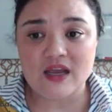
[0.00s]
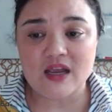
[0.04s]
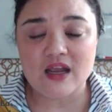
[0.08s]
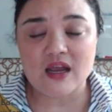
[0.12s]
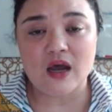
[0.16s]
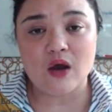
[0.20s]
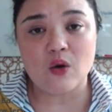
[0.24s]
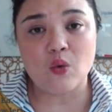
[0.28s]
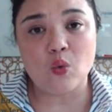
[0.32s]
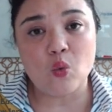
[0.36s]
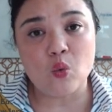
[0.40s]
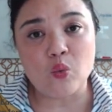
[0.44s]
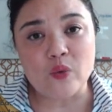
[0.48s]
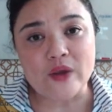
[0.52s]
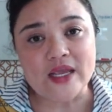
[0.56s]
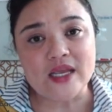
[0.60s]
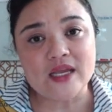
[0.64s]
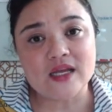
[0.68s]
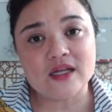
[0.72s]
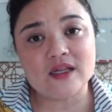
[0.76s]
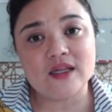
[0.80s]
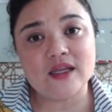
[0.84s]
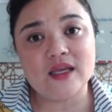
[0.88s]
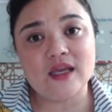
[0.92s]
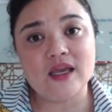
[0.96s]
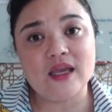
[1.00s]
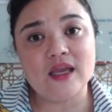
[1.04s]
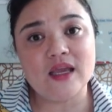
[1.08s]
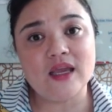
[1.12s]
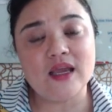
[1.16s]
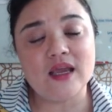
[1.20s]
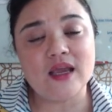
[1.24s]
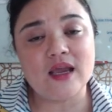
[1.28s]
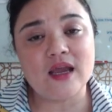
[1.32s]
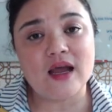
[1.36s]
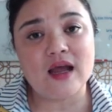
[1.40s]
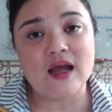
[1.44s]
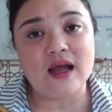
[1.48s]
a weekly
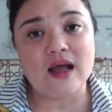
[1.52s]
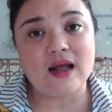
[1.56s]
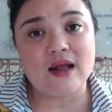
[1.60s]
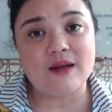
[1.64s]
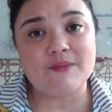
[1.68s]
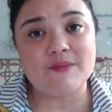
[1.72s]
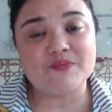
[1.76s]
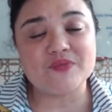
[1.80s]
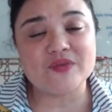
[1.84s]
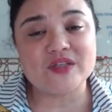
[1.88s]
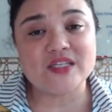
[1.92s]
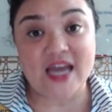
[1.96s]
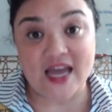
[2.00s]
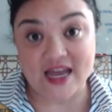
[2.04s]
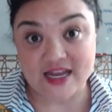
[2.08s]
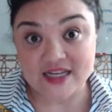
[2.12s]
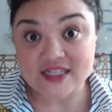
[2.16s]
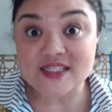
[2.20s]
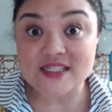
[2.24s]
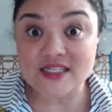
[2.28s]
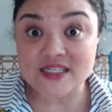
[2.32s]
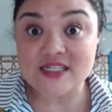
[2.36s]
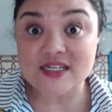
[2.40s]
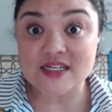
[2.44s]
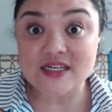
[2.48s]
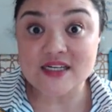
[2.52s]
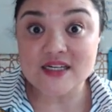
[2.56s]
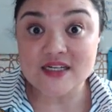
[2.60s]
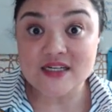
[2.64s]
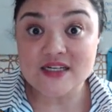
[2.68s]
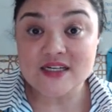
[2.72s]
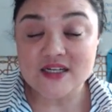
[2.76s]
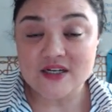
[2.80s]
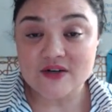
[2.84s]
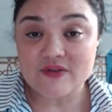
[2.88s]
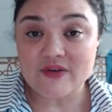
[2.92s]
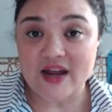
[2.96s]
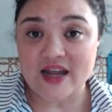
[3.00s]
test,
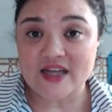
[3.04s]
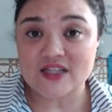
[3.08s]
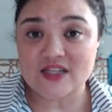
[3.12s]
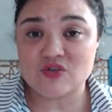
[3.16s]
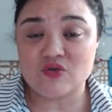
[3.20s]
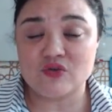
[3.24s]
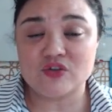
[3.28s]
right? So it's a